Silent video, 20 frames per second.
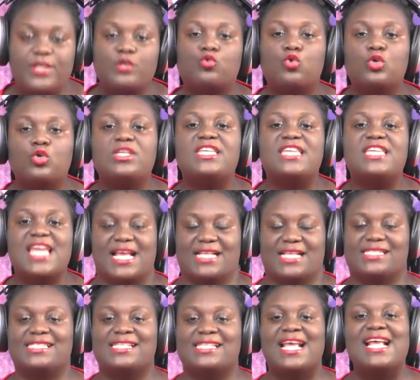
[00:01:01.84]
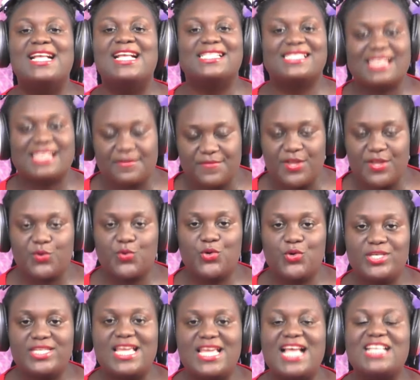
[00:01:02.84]
good years 7
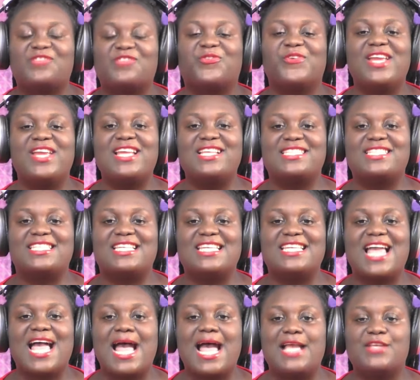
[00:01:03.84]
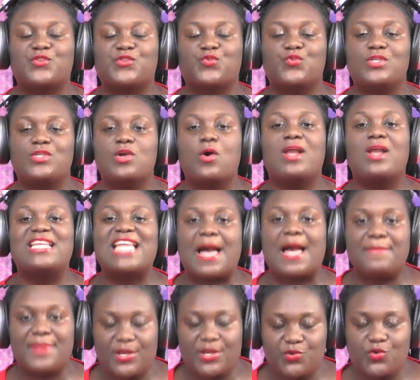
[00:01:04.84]
good years free senior high school de ode
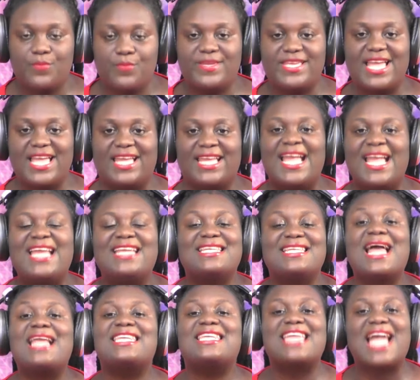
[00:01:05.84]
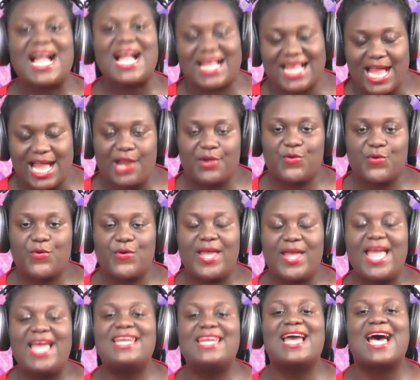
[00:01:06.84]
abedom ye na de aka no
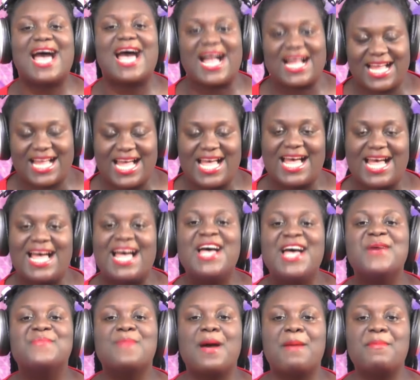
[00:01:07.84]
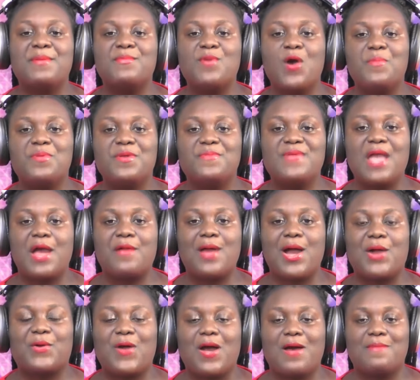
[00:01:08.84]
e na aka mame mo
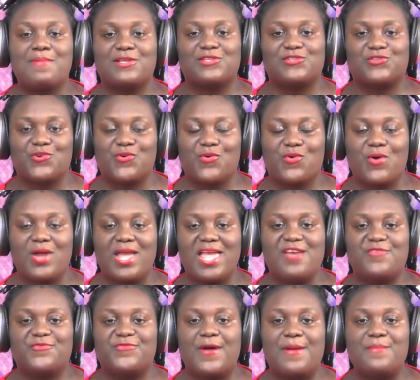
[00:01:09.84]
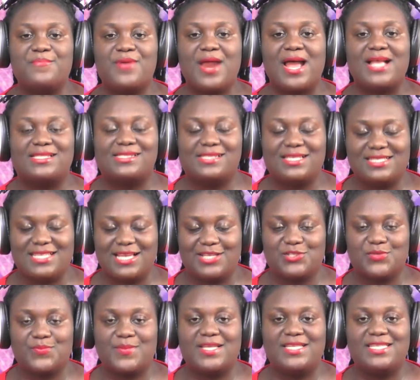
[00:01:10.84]
bibiara akwa basonko enfam bra tija
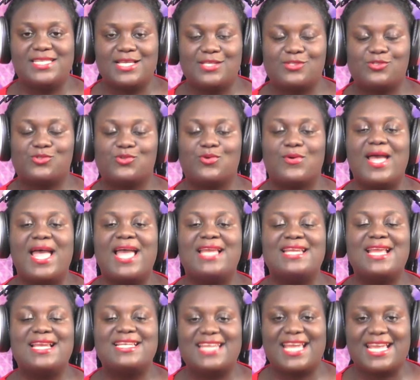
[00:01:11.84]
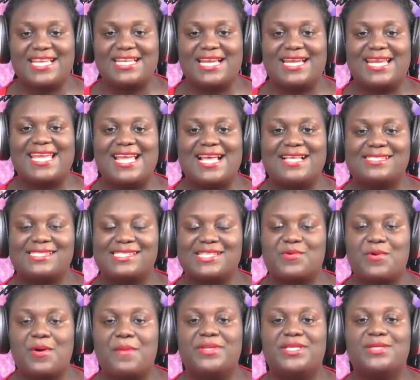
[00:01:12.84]
jumedie so ene dey na na ya
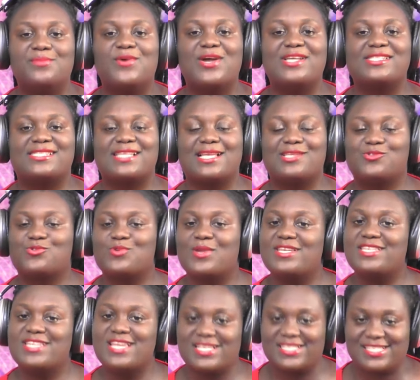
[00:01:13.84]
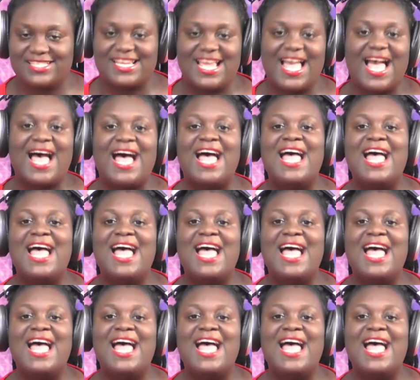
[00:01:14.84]
sewa me nimo esan so edie hia